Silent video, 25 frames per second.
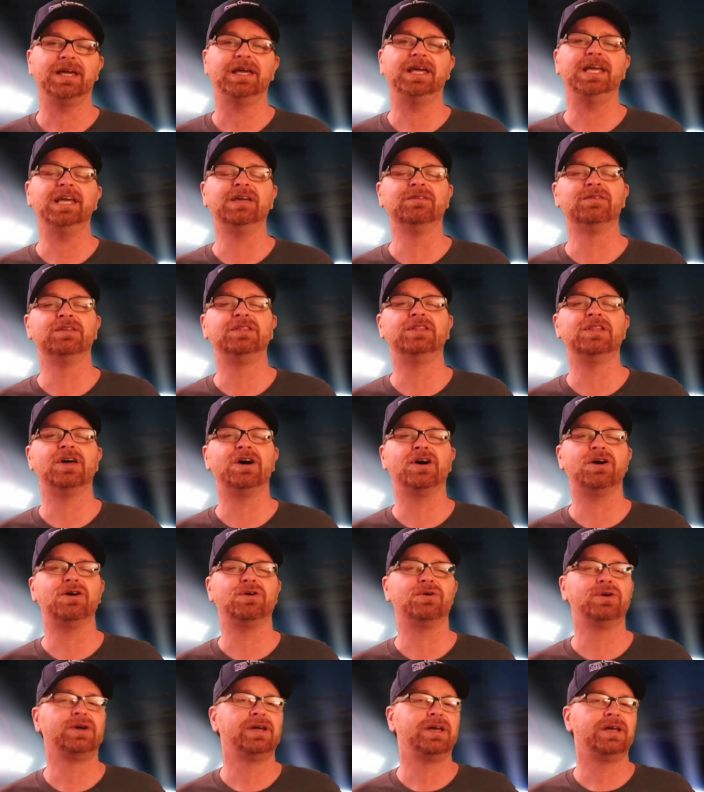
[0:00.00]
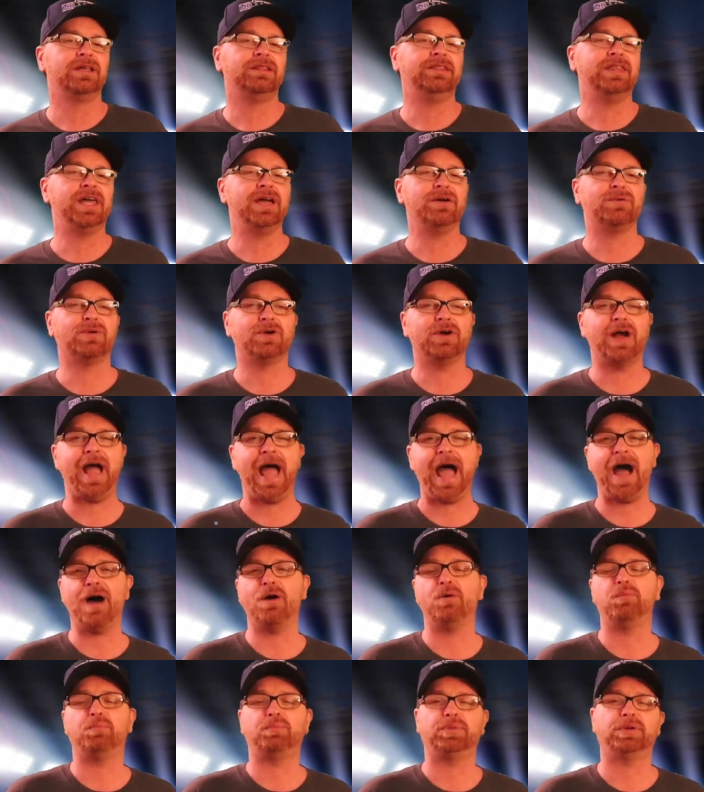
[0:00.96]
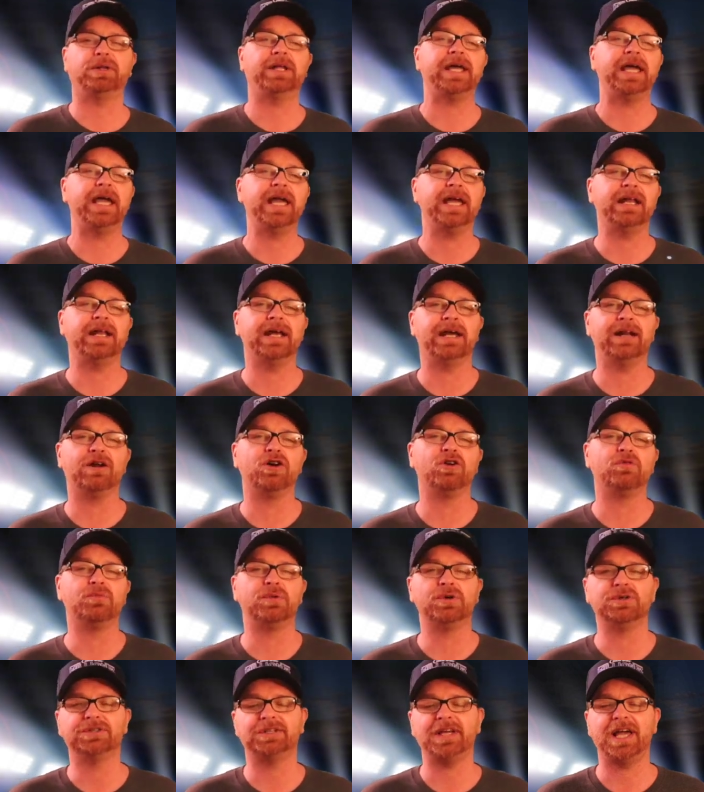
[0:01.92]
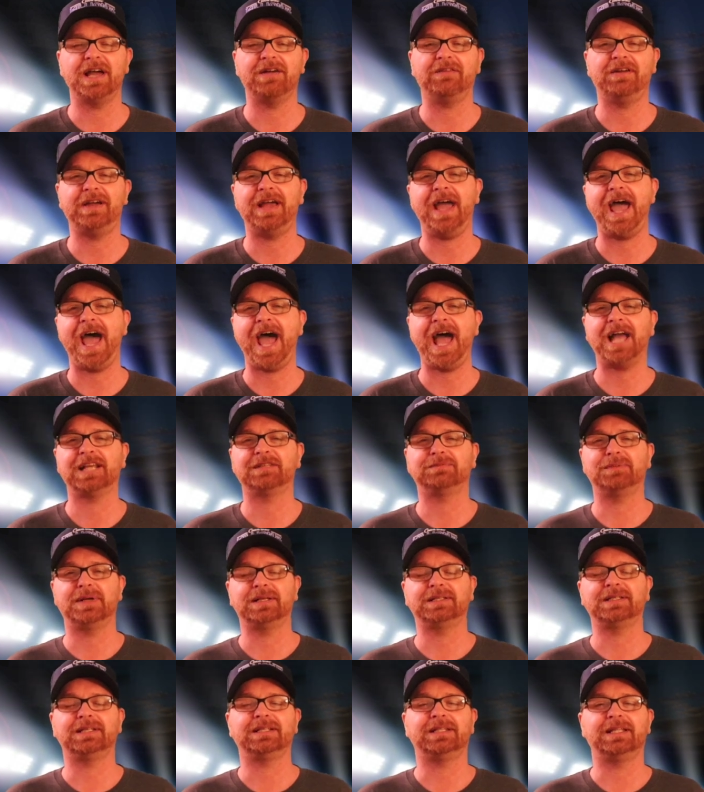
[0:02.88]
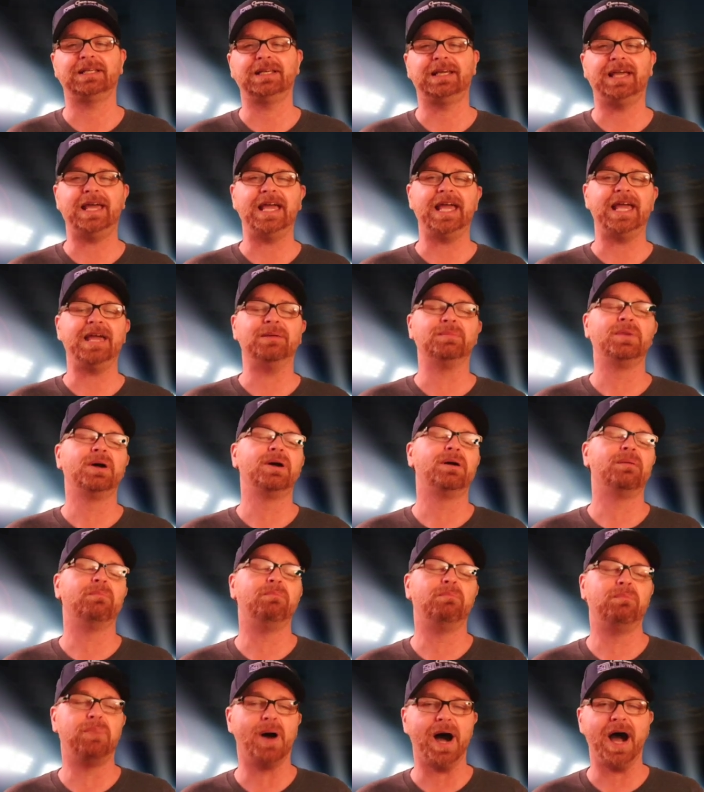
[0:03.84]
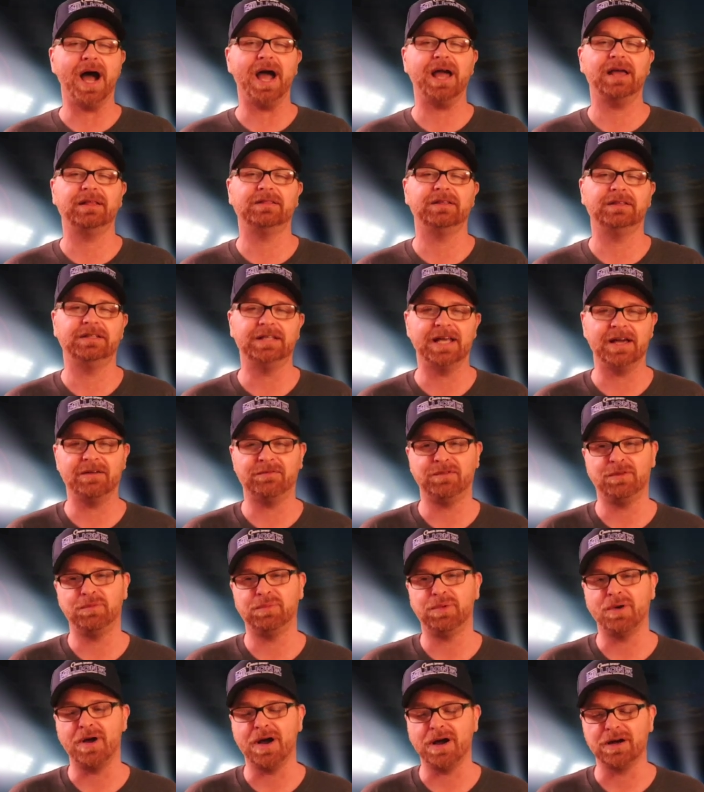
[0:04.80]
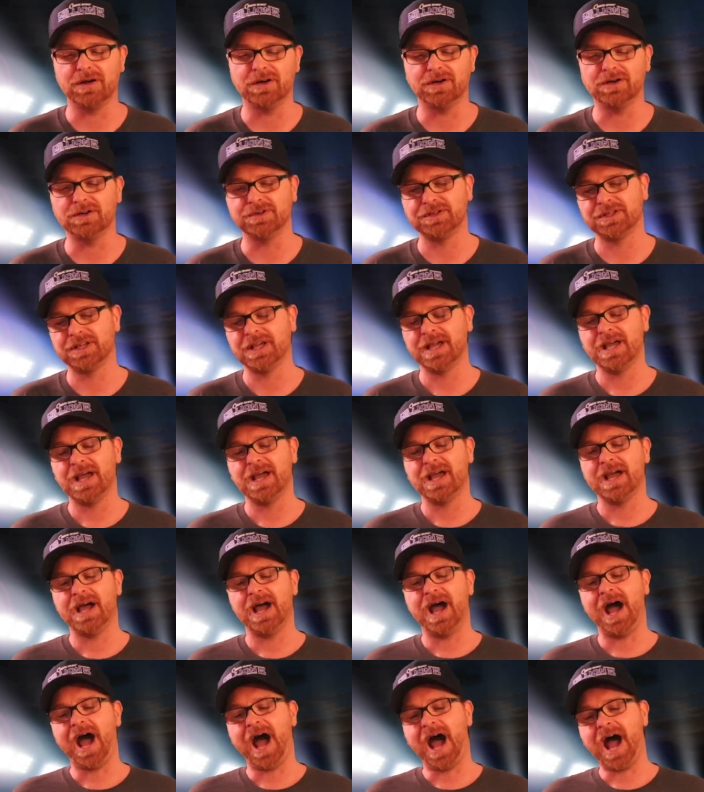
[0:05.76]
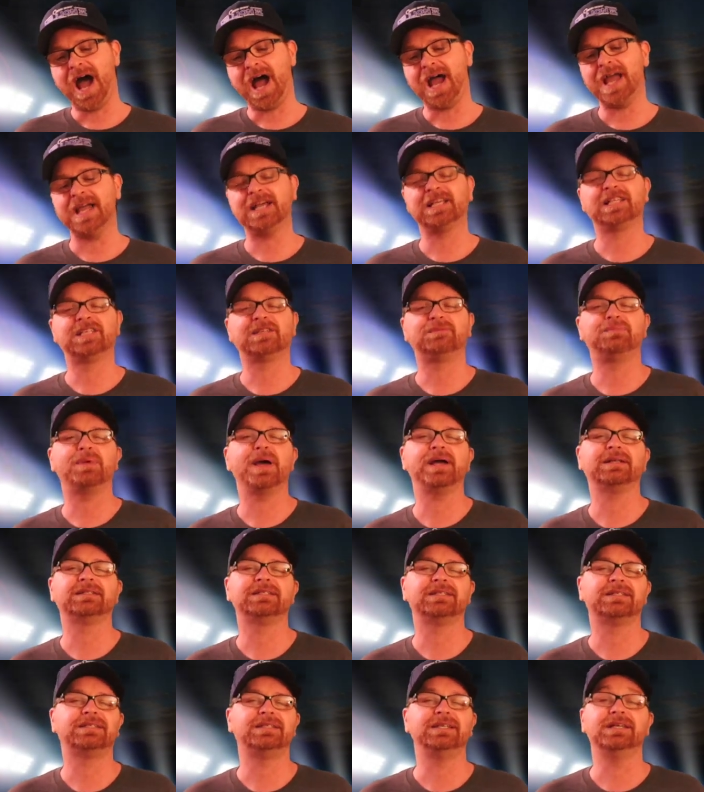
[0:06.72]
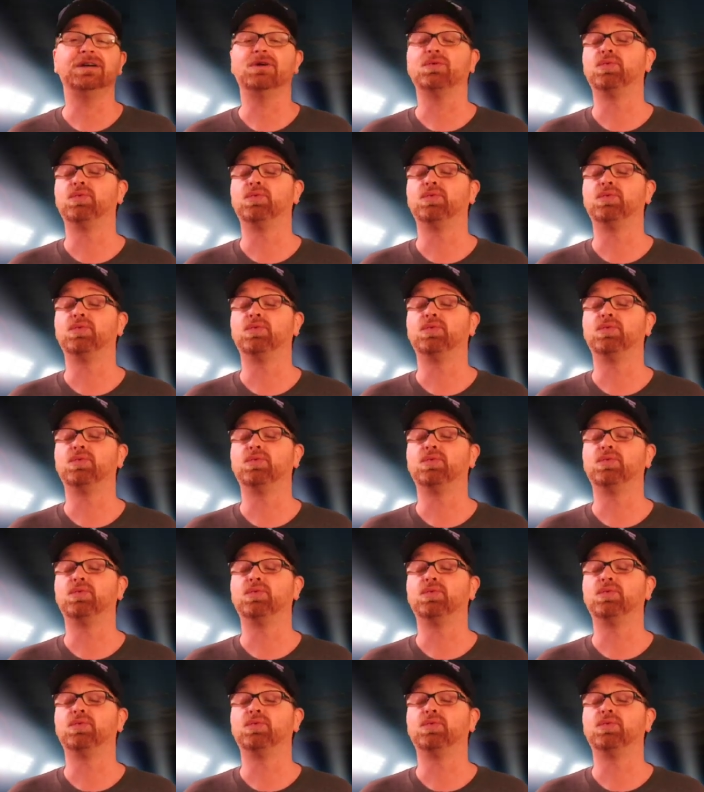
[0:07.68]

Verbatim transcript: even though they were outplayed at almost every aspect of the game by the Denver Broncos. I expect to see a